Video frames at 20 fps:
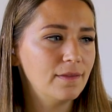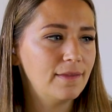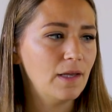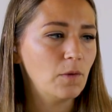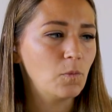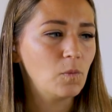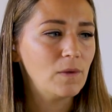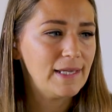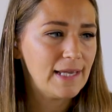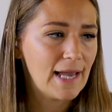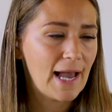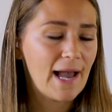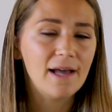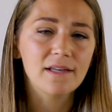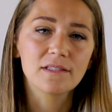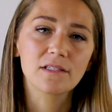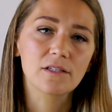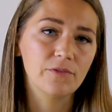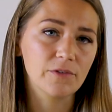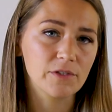that we
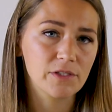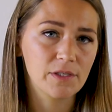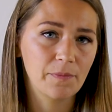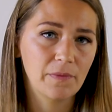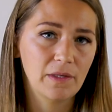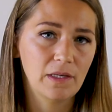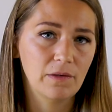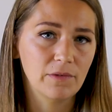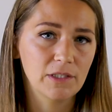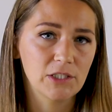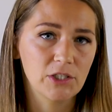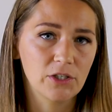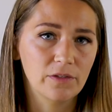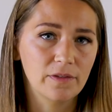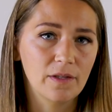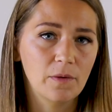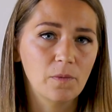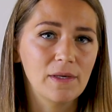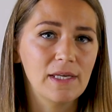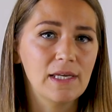ask for something in
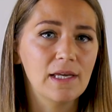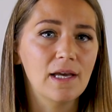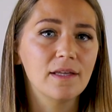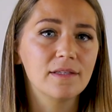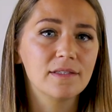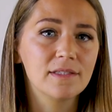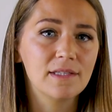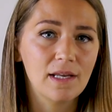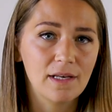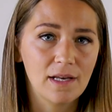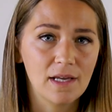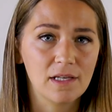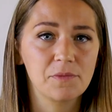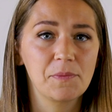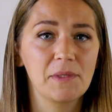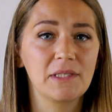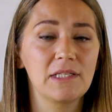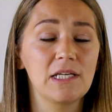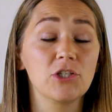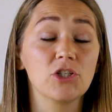return, that we set an
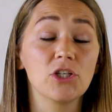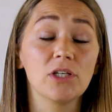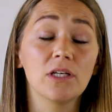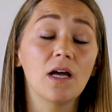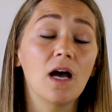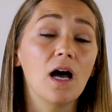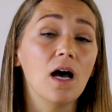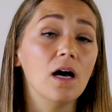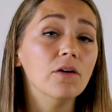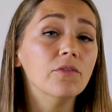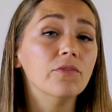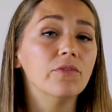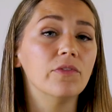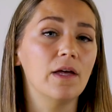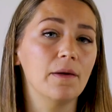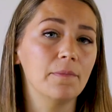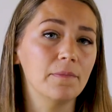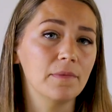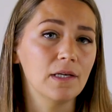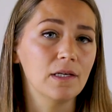expectation of
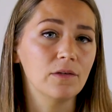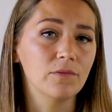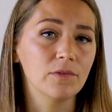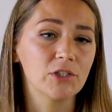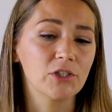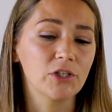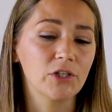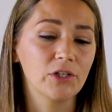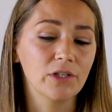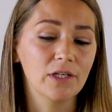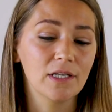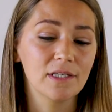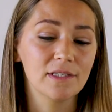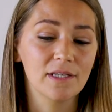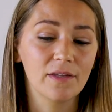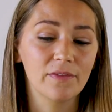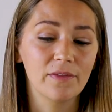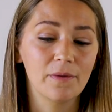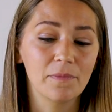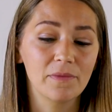them in return and
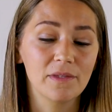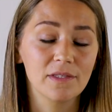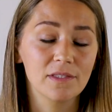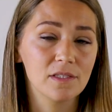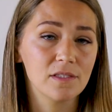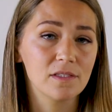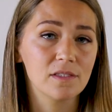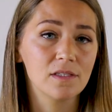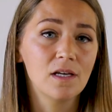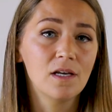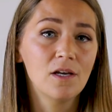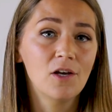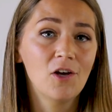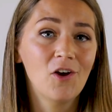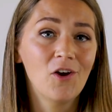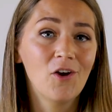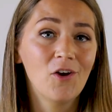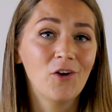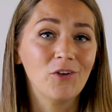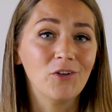tell them, this is
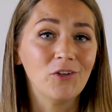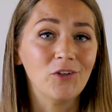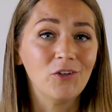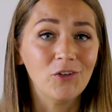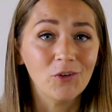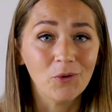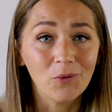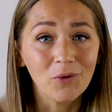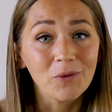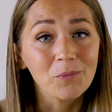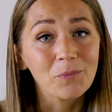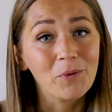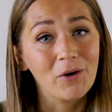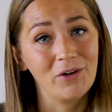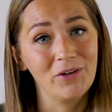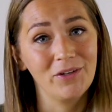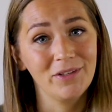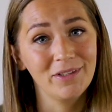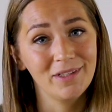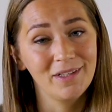your
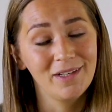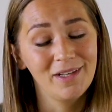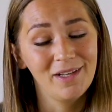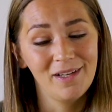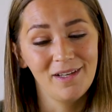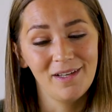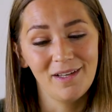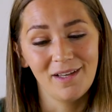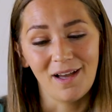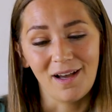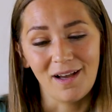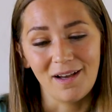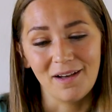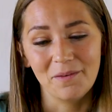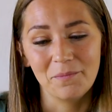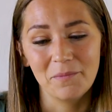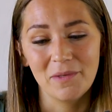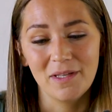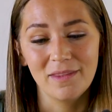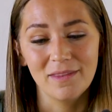part
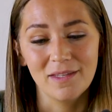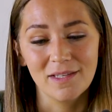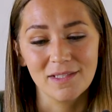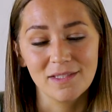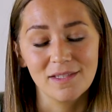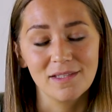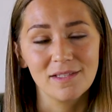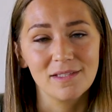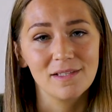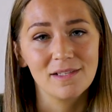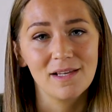in this. This